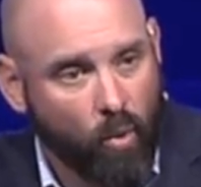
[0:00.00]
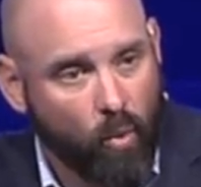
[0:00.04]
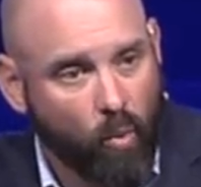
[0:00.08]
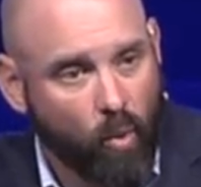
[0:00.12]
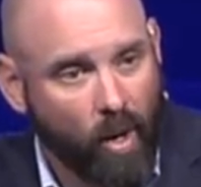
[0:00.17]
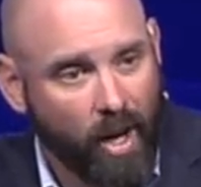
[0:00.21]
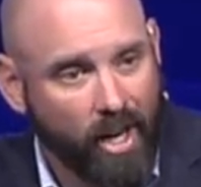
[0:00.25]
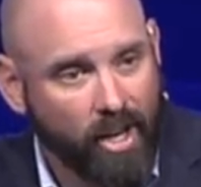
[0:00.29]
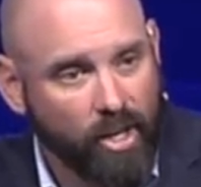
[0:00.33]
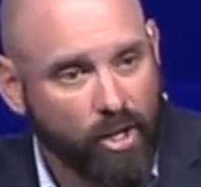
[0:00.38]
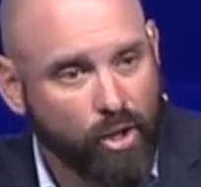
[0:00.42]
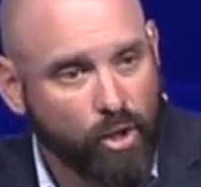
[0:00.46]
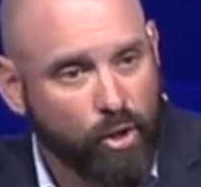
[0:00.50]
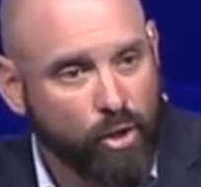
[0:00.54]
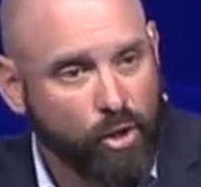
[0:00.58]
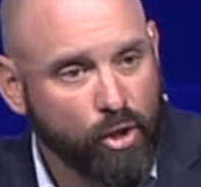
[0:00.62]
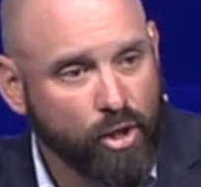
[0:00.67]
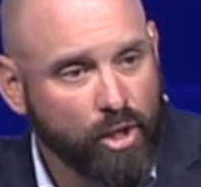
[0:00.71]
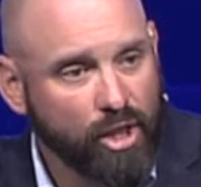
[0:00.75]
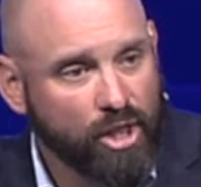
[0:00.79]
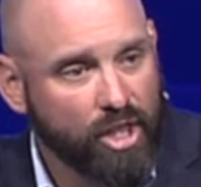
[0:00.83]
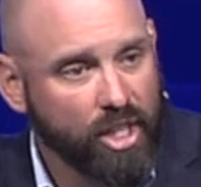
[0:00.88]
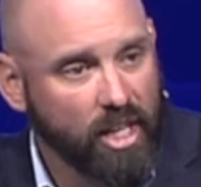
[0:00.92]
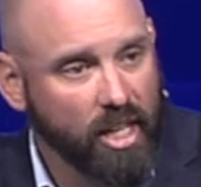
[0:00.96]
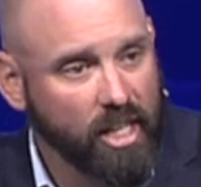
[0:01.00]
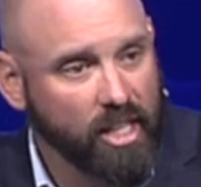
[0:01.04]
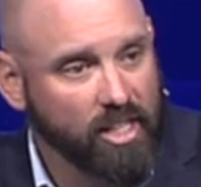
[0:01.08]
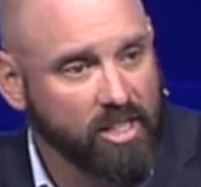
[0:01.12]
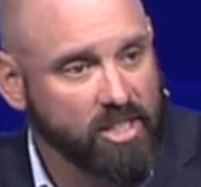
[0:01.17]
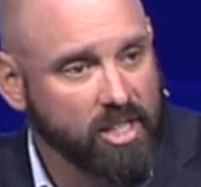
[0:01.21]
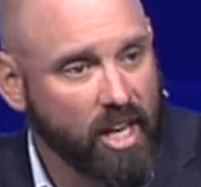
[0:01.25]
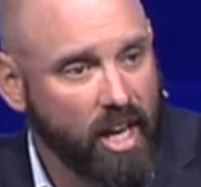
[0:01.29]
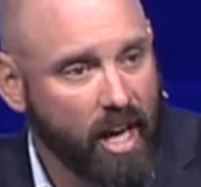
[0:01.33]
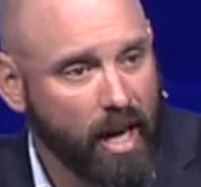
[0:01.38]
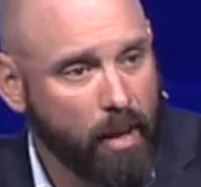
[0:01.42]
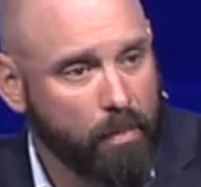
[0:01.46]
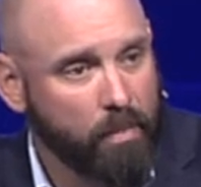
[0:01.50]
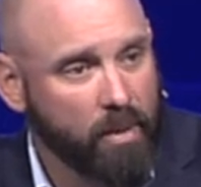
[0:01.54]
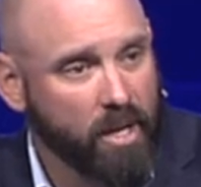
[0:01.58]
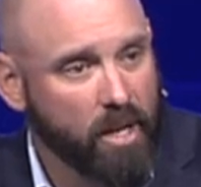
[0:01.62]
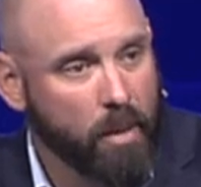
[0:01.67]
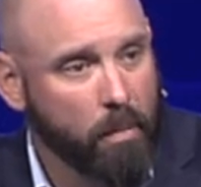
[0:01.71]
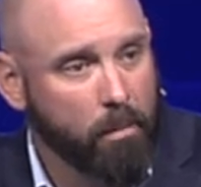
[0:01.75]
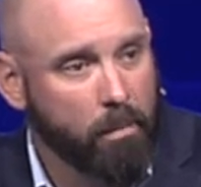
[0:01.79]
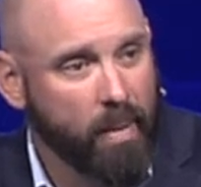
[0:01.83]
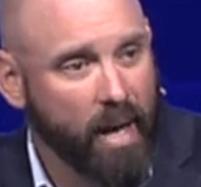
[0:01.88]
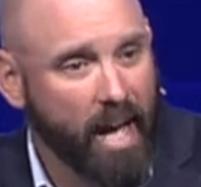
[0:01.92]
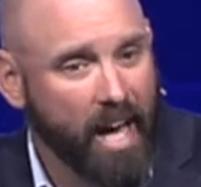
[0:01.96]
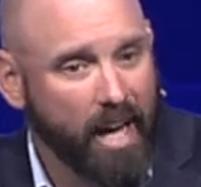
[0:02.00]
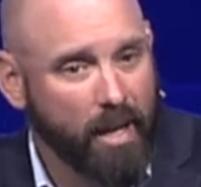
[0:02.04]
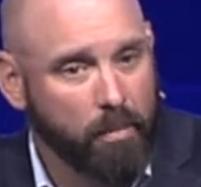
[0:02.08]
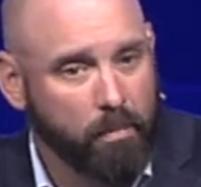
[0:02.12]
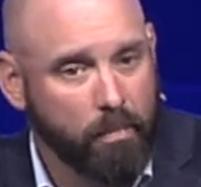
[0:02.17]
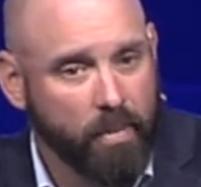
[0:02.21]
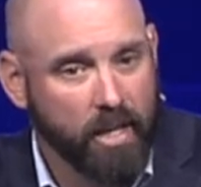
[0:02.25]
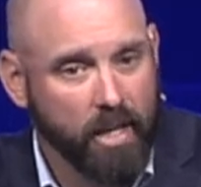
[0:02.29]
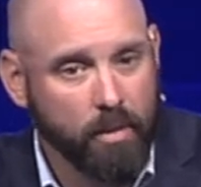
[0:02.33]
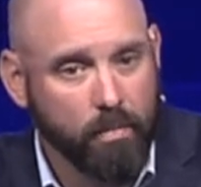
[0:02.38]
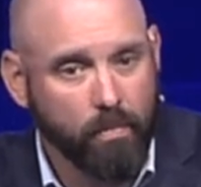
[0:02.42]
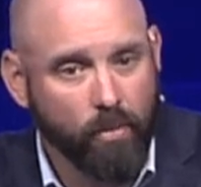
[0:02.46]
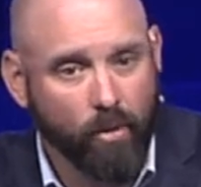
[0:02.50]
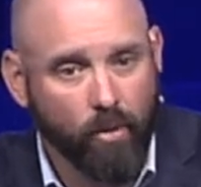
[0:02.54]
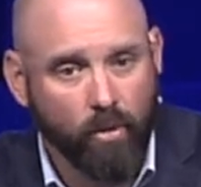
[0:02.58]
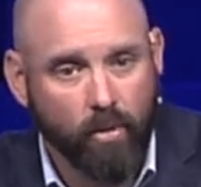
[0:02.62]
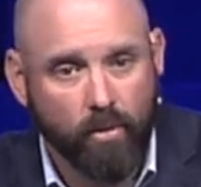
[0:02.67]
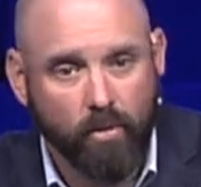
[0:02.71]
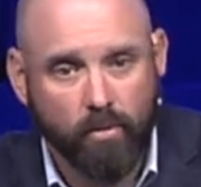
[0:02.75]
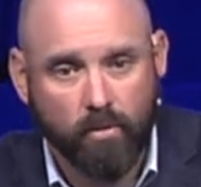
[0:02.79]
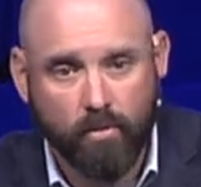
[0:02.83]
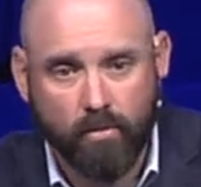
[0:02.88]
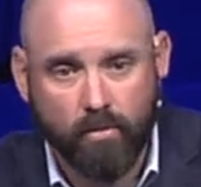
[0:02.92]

why do good things happen to bad people?